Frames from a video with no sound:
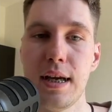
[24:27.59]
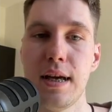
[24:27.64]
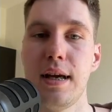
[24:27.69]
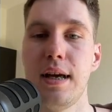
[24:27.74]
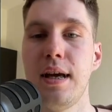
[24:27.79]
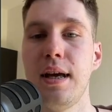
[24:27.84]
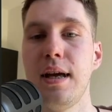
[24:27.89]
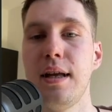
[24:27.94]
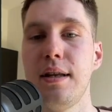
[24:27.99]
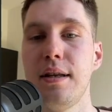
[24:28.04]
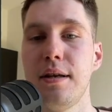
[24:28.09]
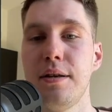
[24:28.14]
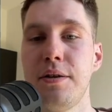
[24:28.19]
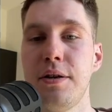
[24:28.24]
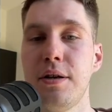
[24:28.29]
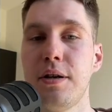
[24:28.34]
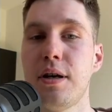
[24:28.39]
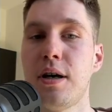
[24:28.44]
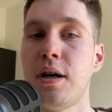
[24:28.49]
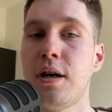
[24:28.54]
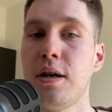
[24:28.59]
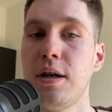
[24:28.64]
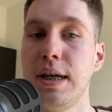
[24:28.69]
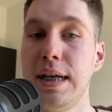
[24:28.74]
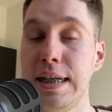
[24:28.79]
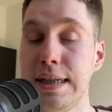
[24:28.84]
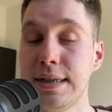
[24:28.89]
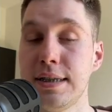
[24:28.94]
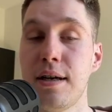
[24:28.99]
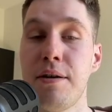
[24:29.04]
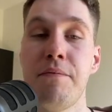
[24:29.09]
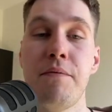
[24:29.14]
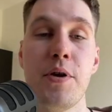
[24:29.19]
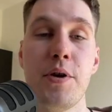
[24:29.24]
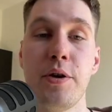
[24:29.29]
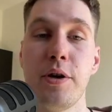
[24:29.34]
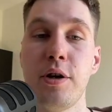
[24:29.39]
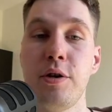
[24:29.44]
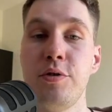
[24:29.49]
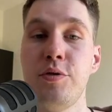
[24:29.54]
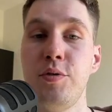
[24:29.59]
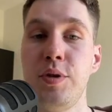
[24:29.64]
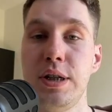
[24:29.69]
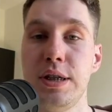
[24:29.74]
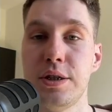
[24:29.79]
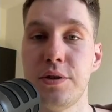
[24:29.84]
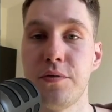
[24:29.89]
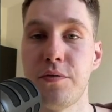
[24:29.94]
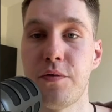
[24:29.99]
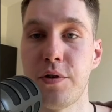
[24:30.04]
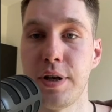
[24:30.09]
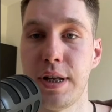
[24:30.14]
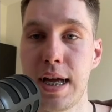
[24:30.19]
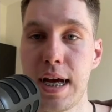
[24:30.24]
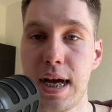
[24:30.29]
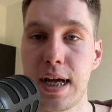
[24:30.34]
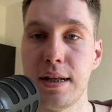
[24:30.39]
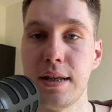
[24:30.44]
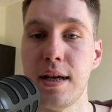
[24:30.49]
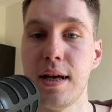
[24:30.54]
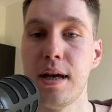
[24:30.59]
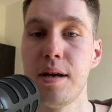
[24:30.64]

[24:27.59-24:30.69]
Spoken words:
and there is a very good reason for that,